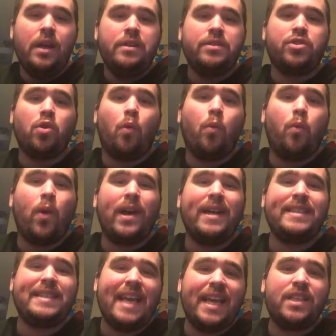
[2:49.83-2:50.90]
So when
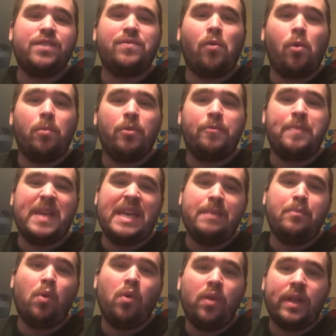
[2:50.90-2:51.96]
it takes form of
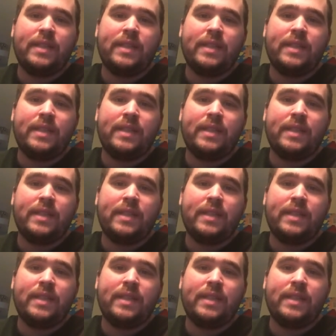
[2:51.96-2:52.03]
people,